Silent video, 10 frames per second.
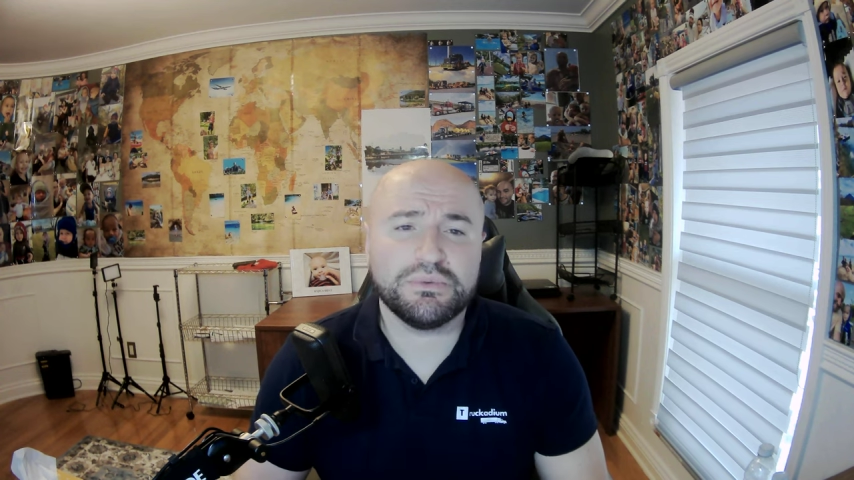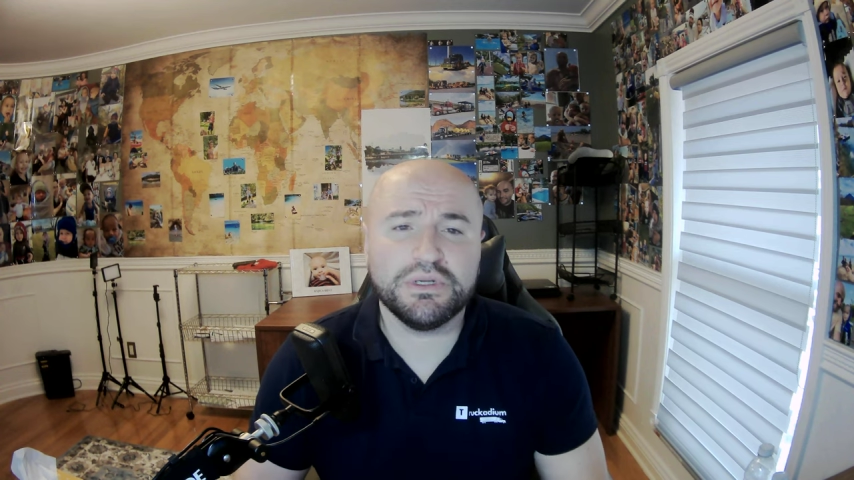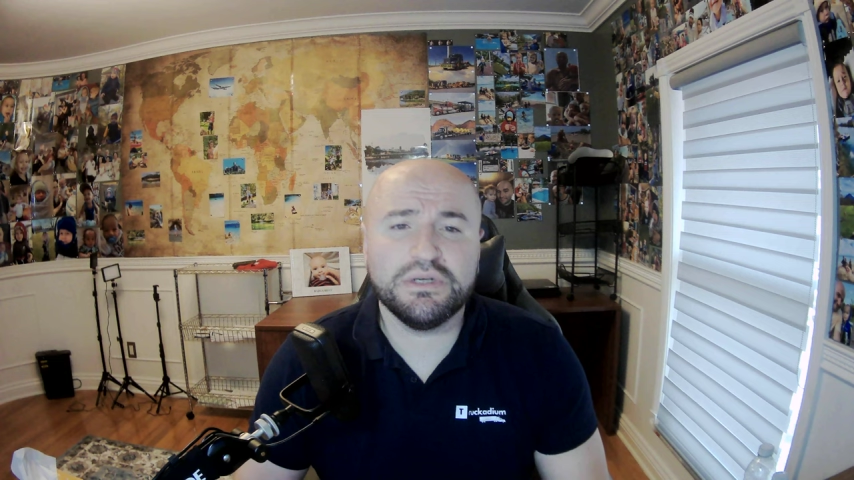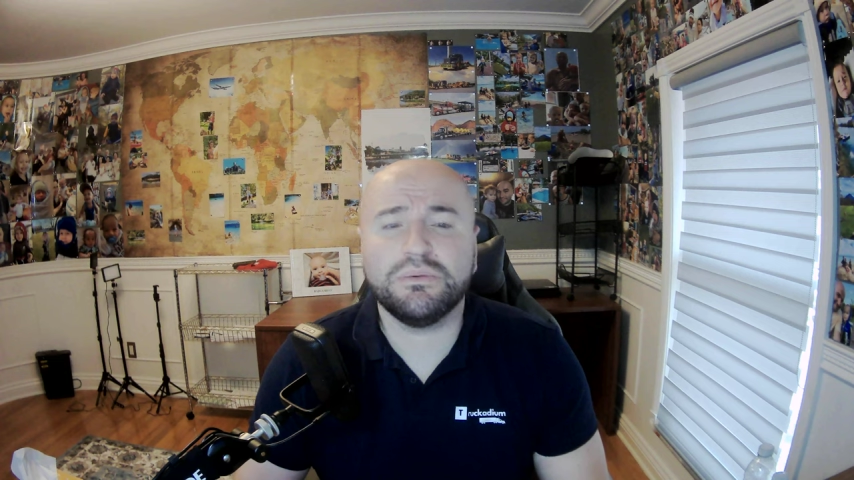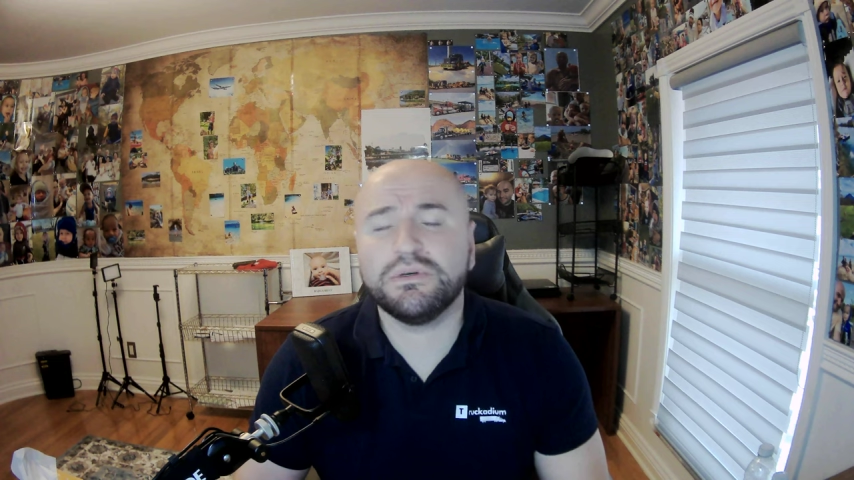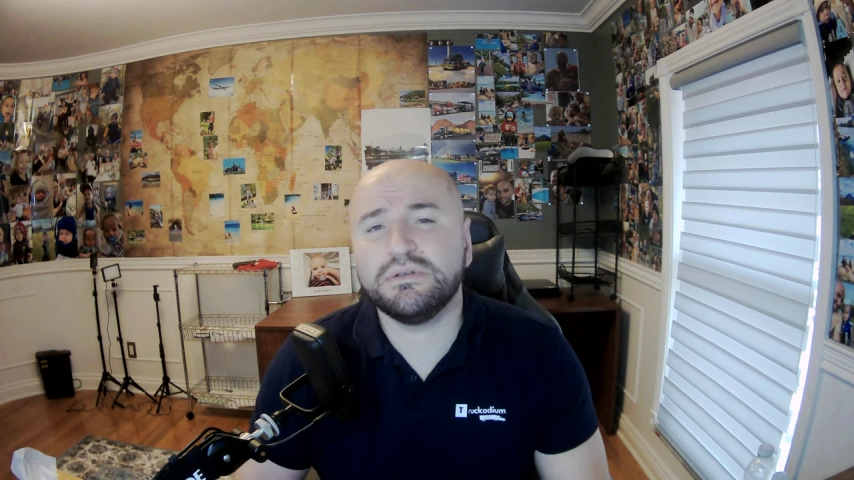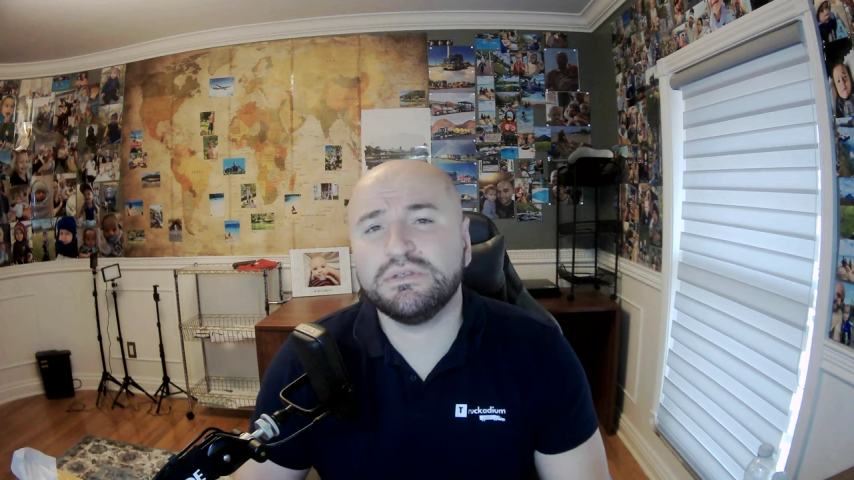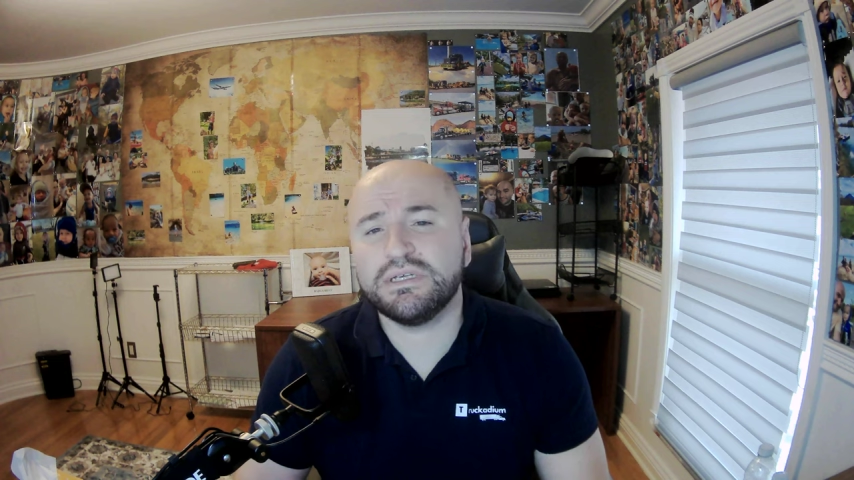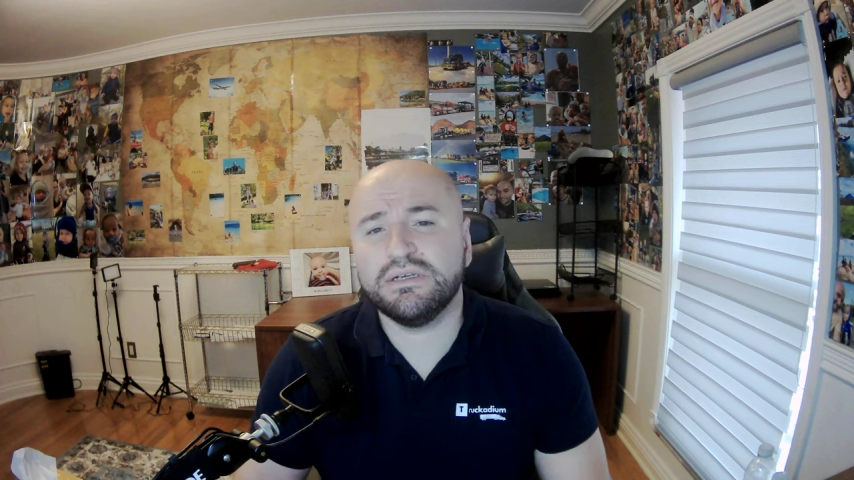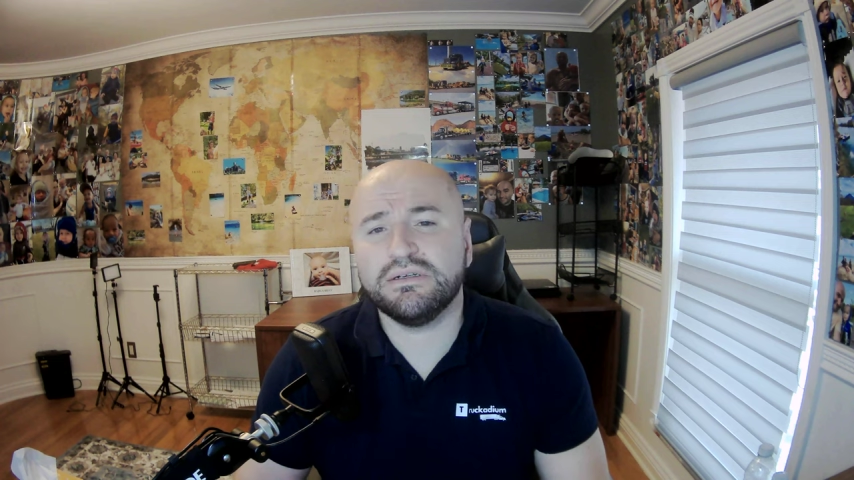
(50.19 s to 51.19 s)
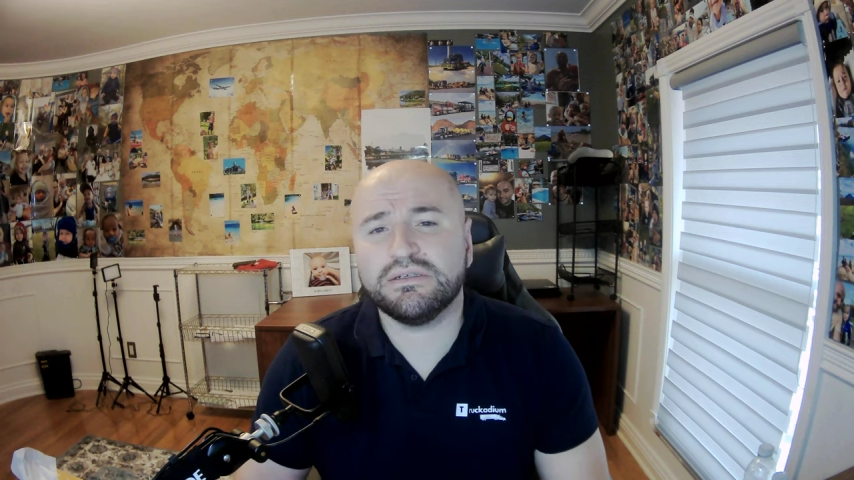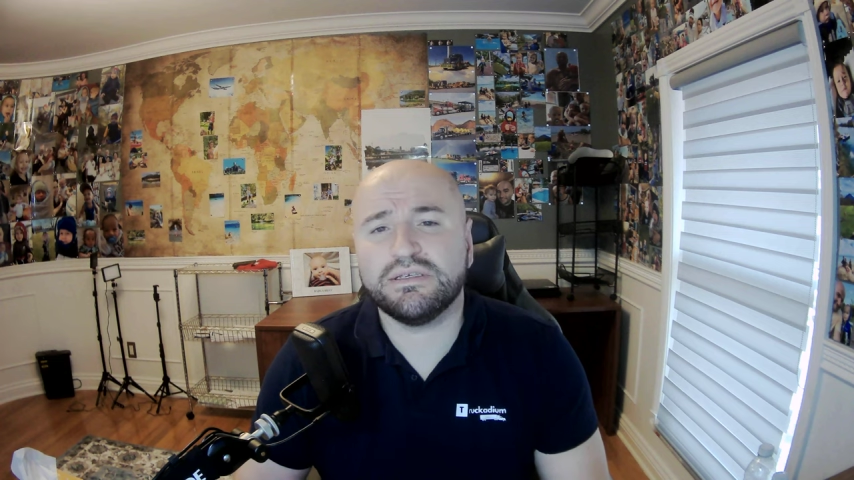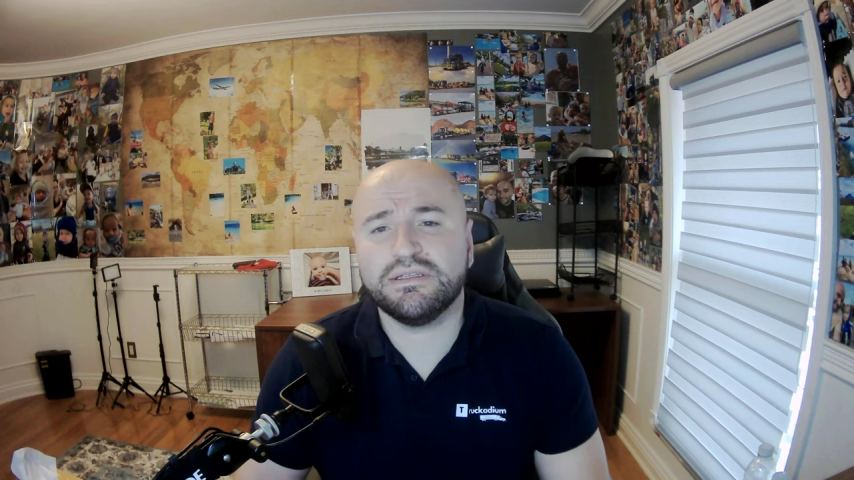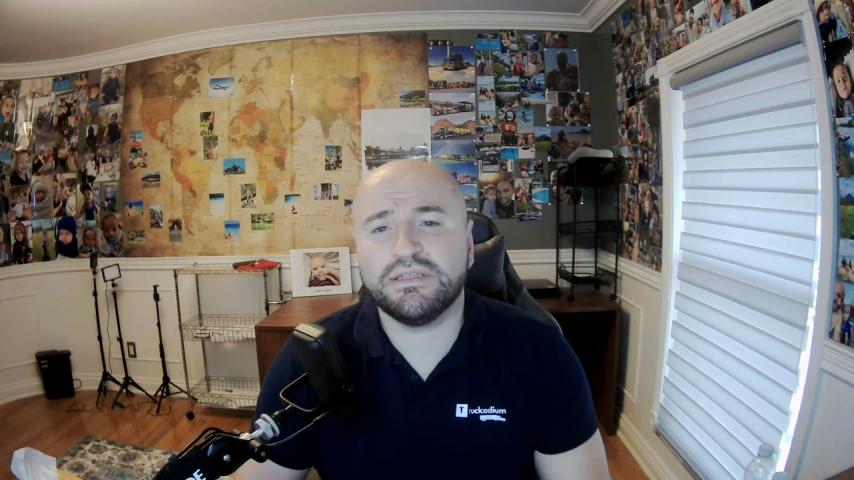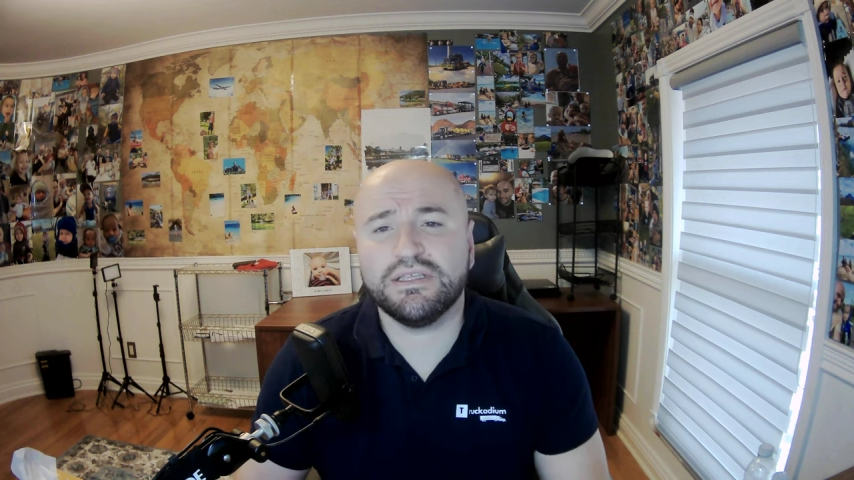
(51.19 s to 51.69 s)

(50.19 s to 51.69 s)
real-world skills